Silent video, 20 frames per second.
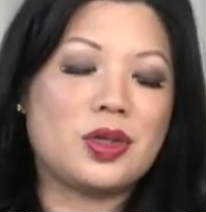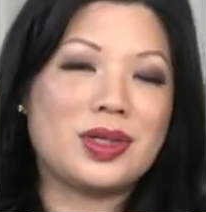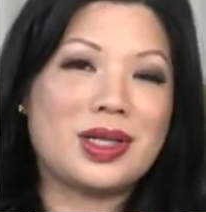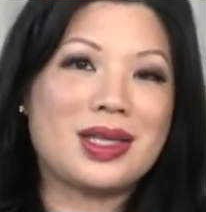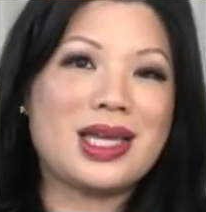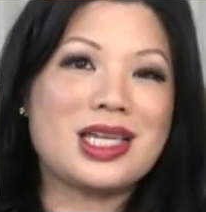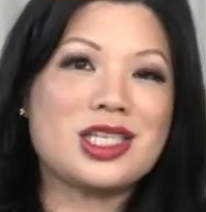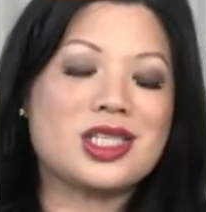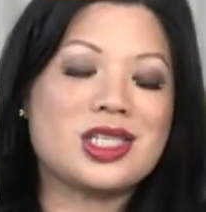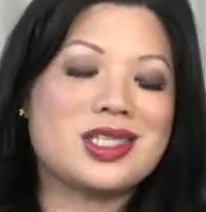Now,
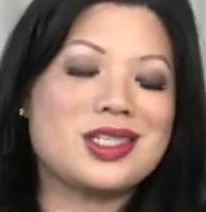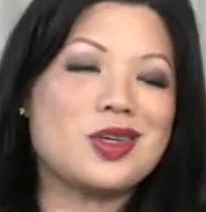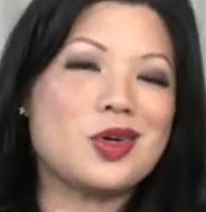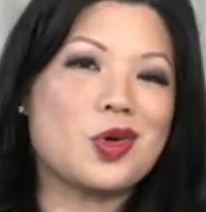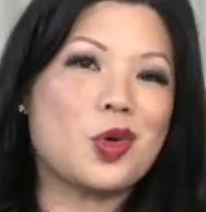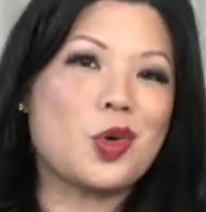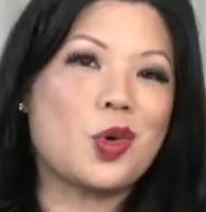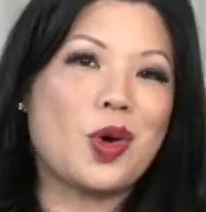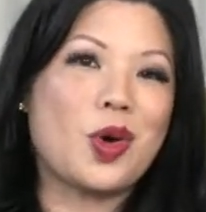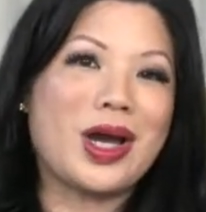that's still
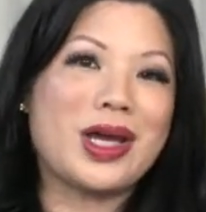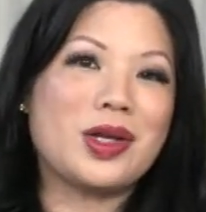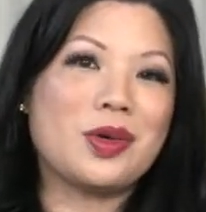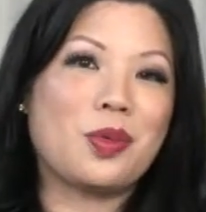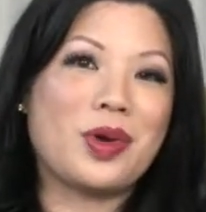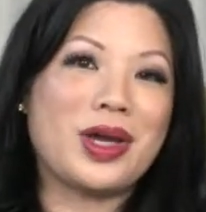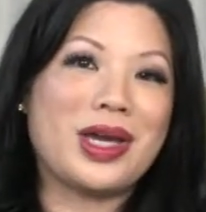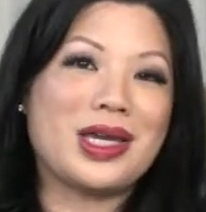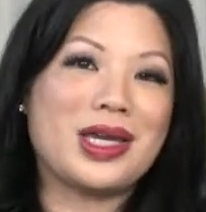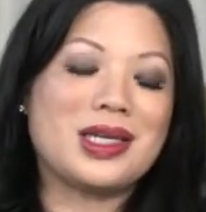quite a
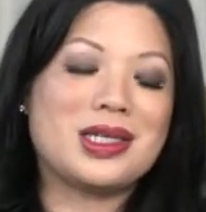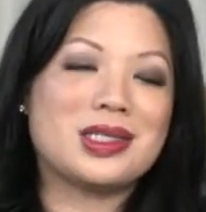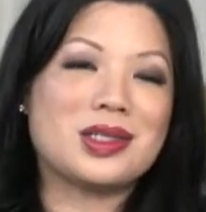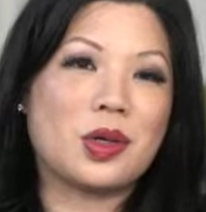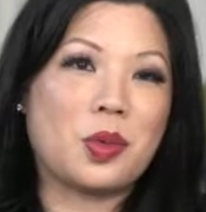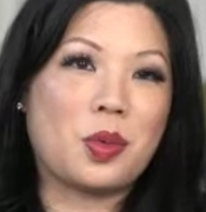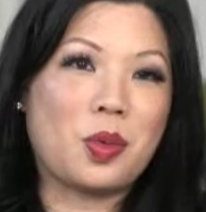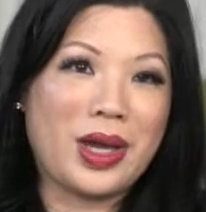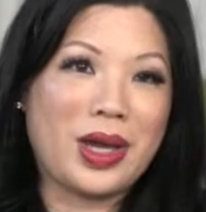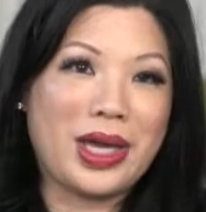ways
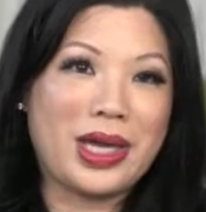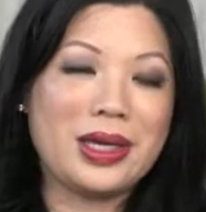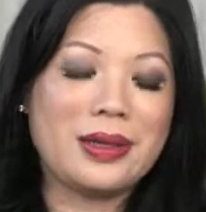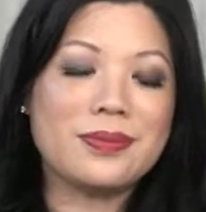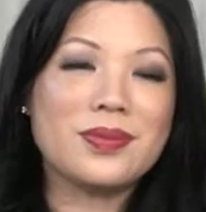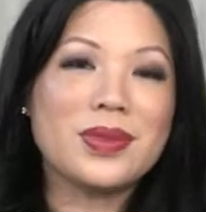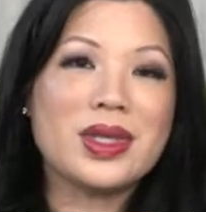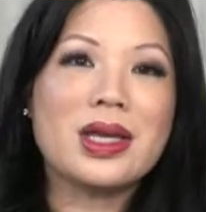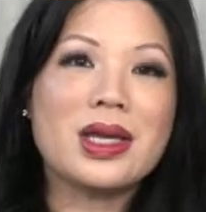away,